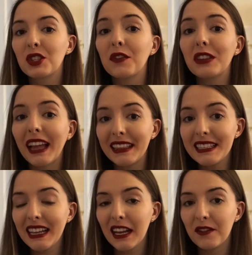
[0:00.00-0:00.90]
So if you like
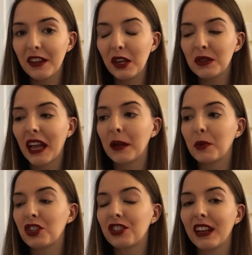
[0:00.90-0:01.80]
these kind of videos, I'd
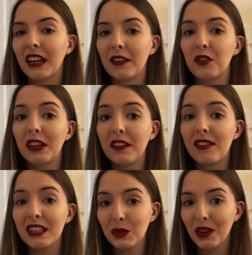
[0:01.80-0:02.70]
appreciate it if you'd
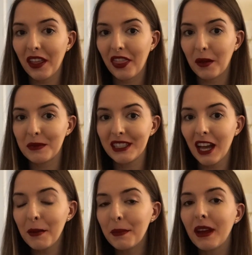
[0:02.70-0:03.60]
give this one a thumbs
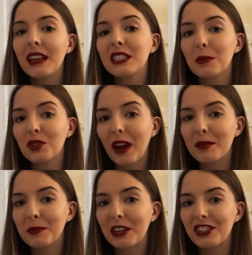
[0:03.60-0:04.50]
up,
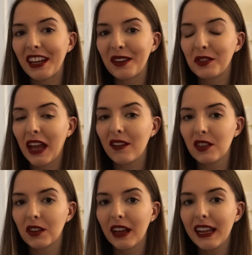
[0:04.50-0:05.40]
subscribe to my channel if you
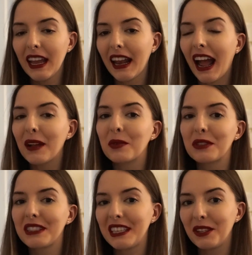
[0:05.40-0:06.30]
haven't already, and I
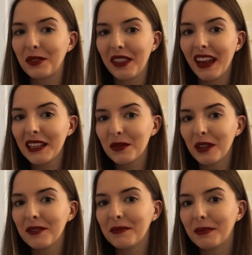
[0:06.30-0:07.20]
will see you in the next
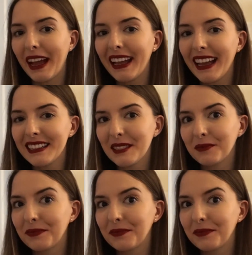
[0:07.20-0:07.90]
one. Bye guys.